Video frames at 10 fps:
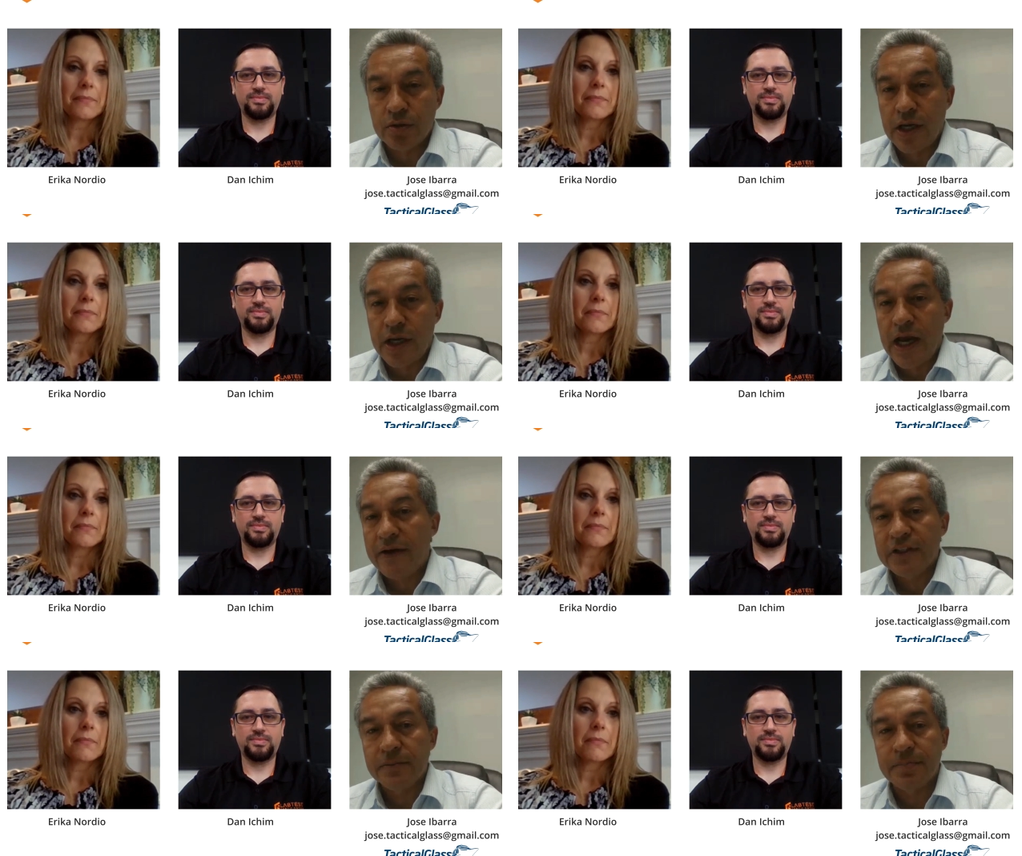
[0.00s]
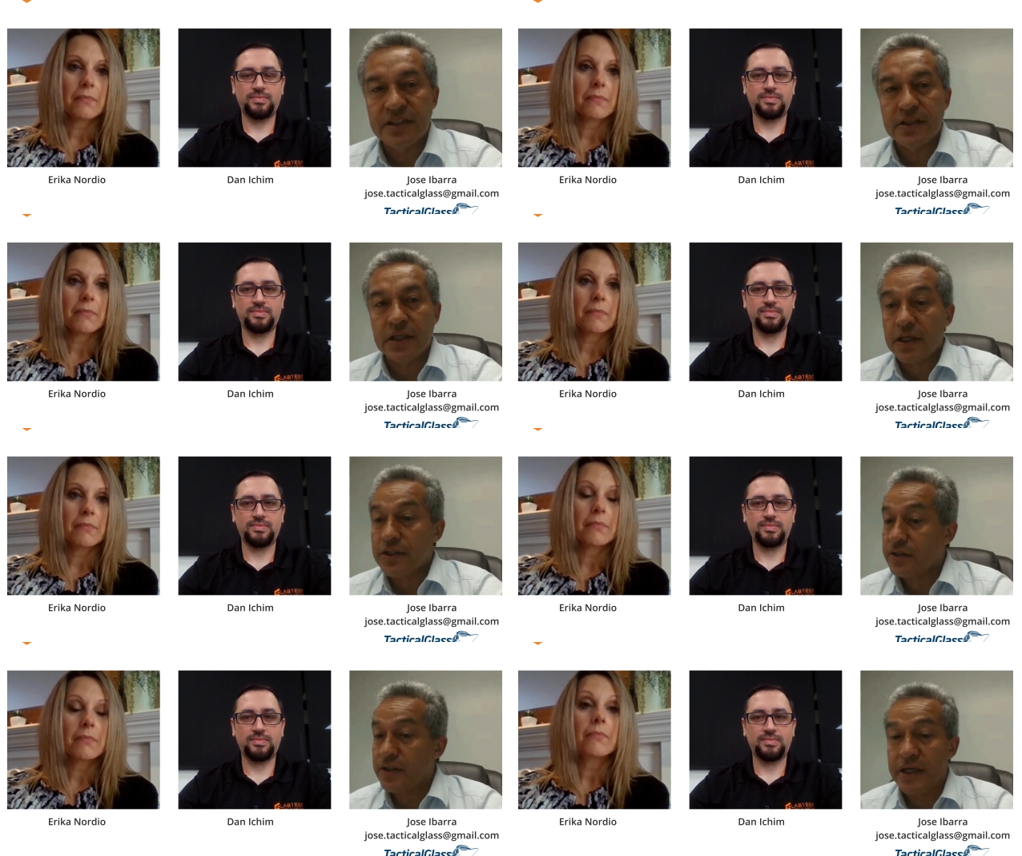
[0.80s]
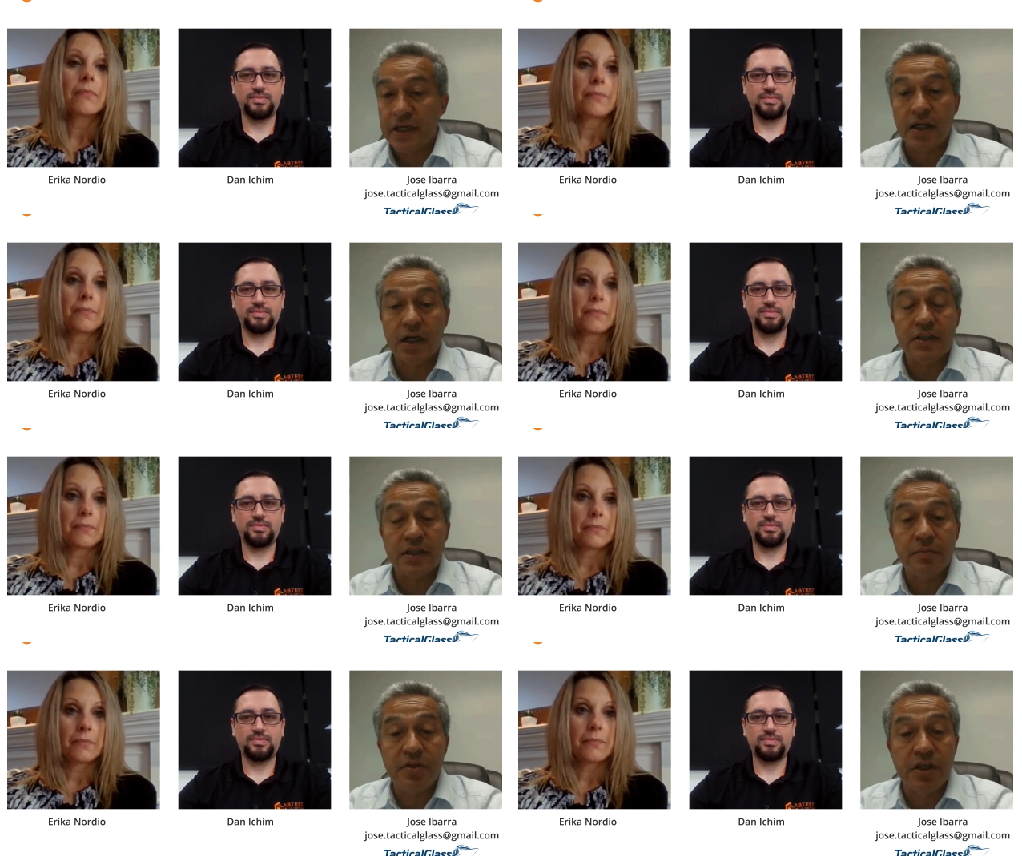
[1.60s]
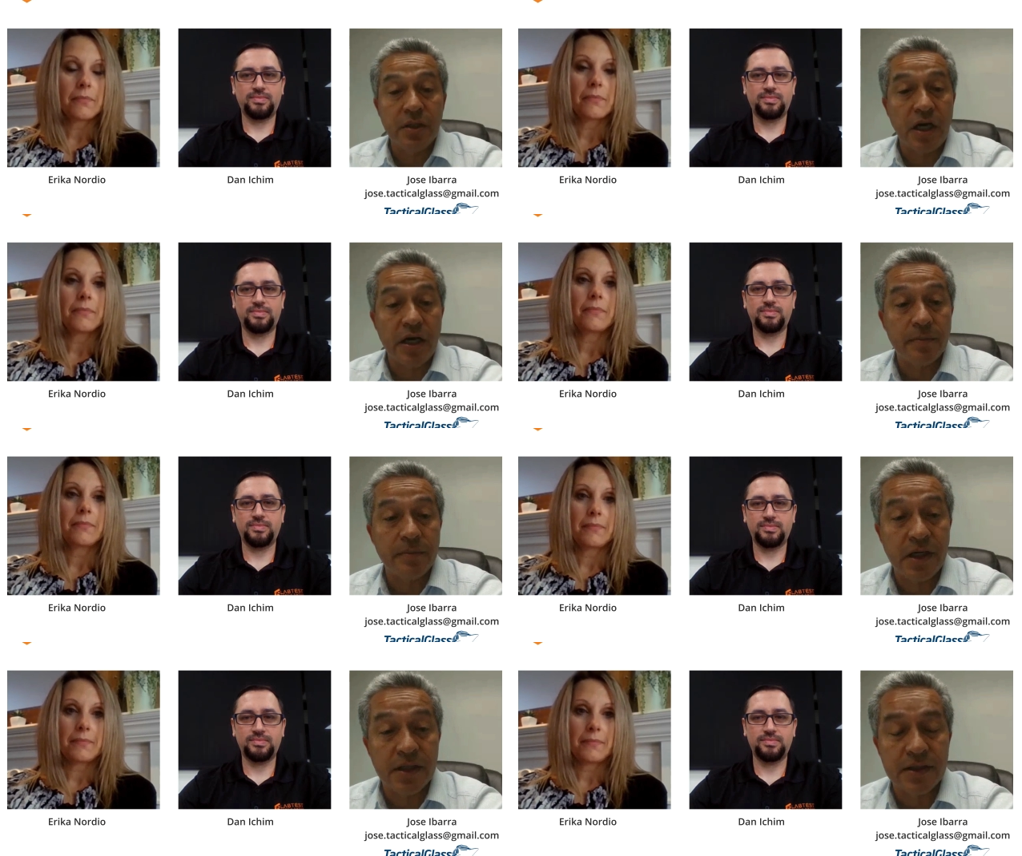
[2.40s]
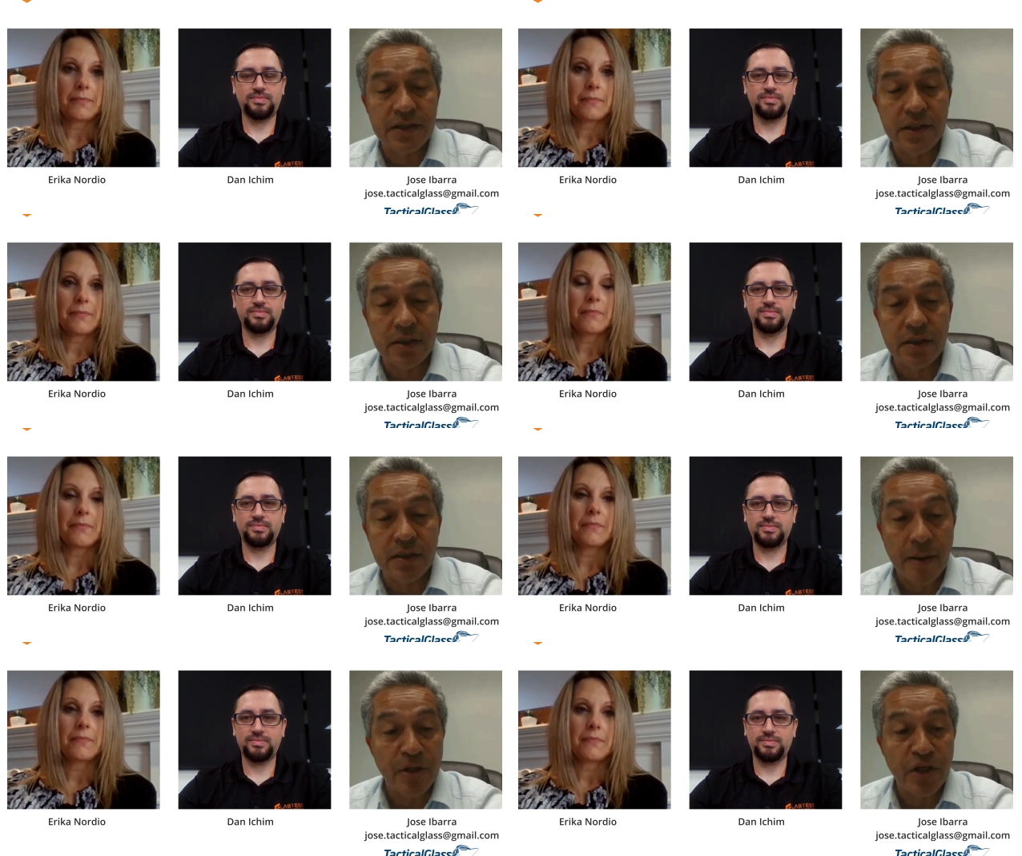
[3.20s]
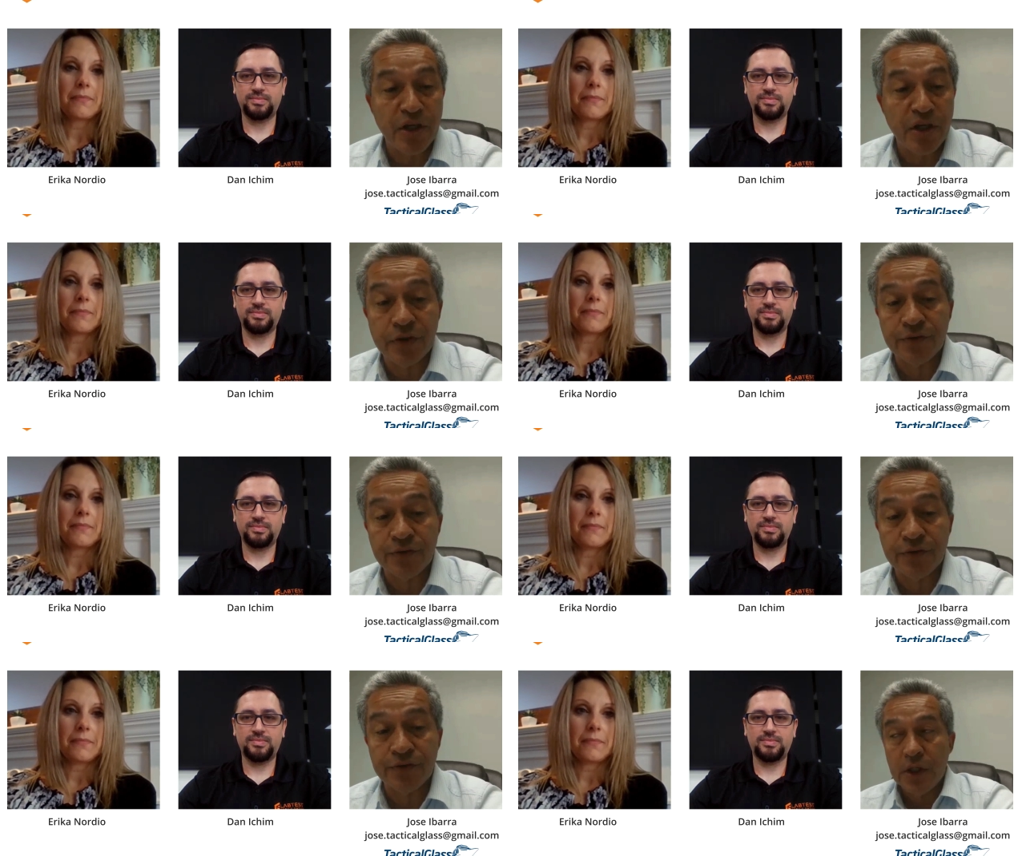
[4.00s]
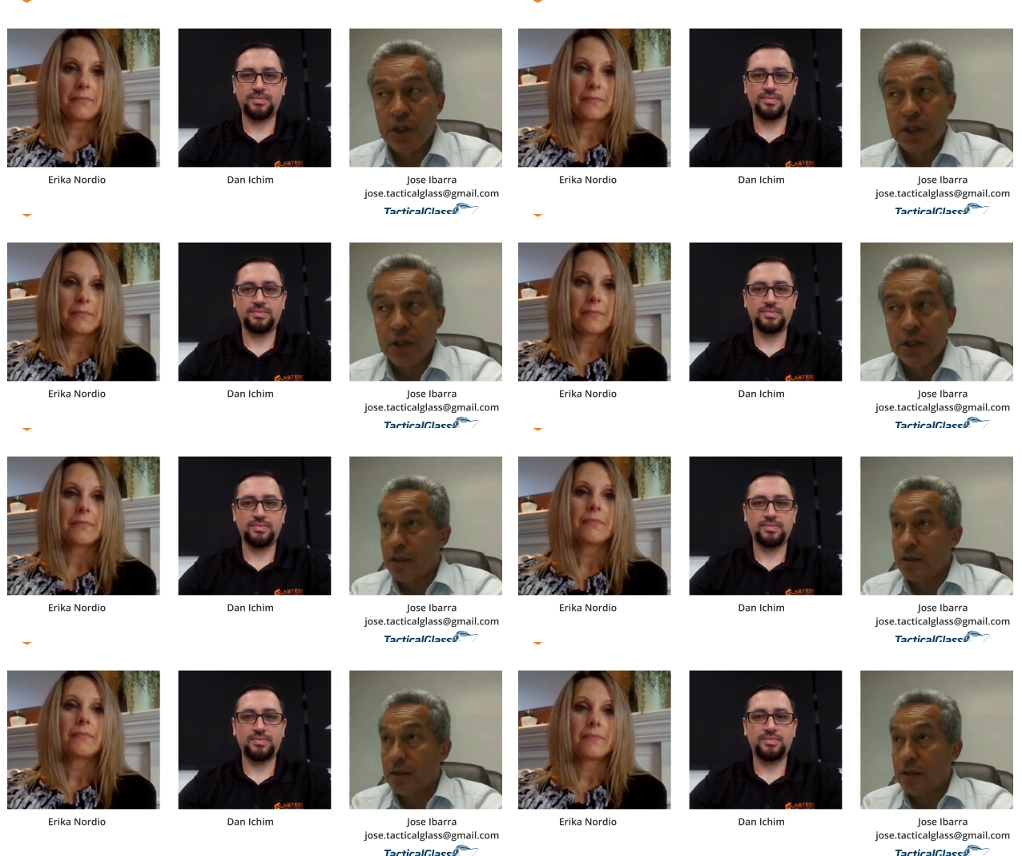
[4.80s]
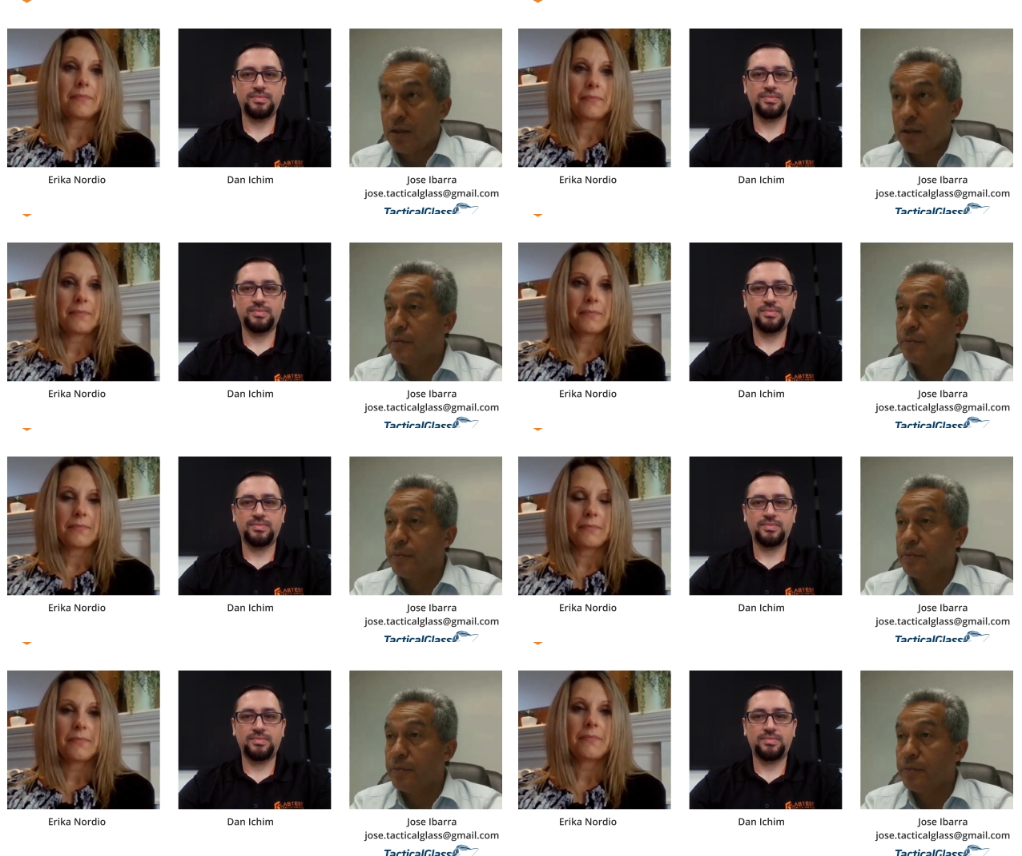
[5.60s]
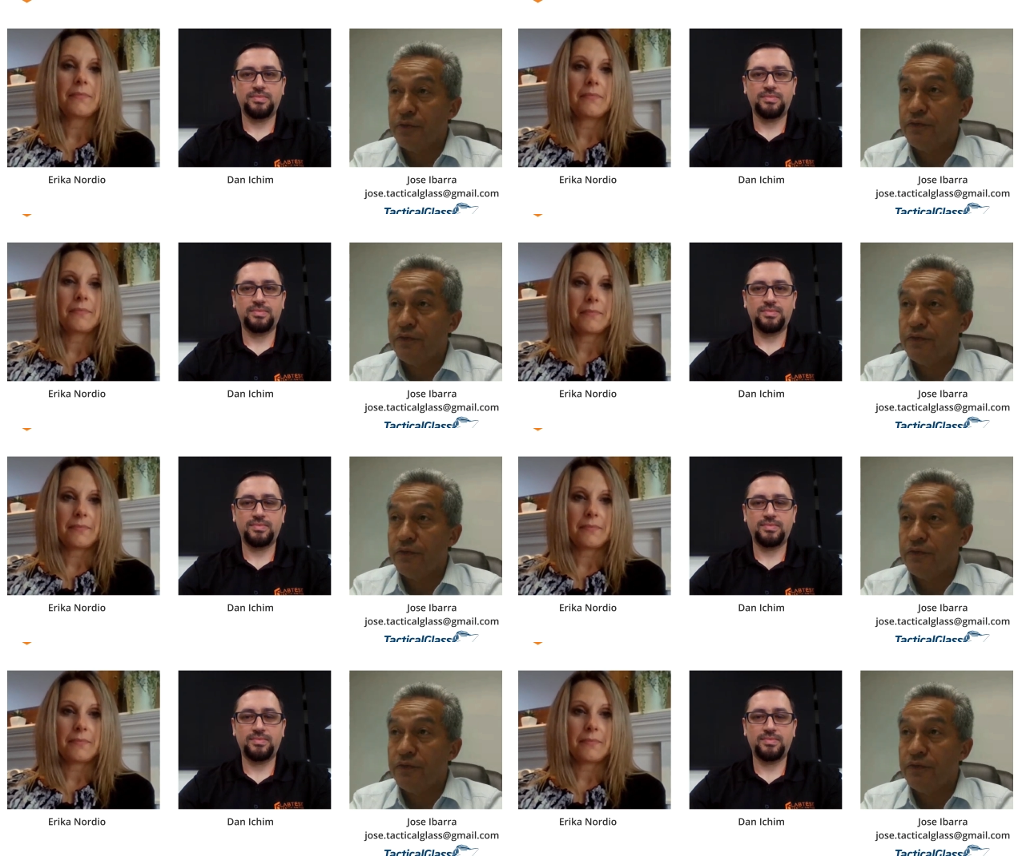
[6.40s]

Speaker 1: are gonna have it, but uh, they can contact me. I am at the Miami office, uh, phone number